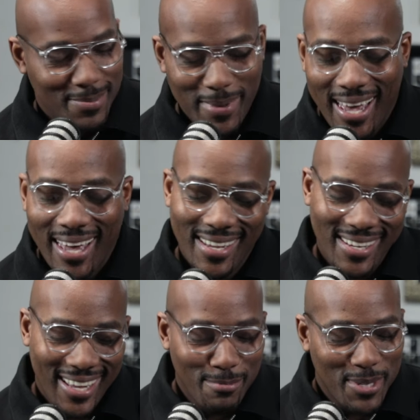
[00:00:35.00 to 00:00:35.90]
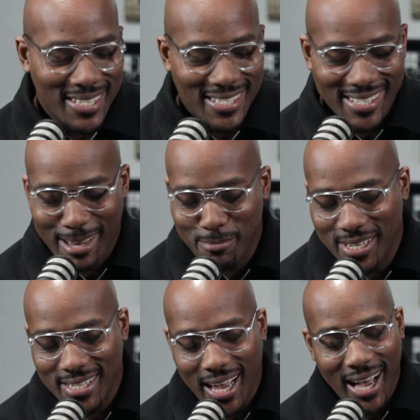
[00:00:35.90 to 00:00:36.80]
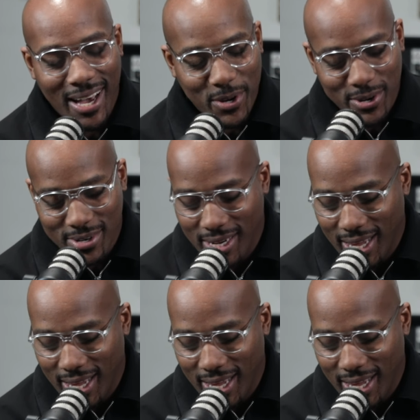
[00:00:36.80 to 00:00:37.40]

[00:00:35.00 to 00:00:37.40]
Man, you know I'm just honored.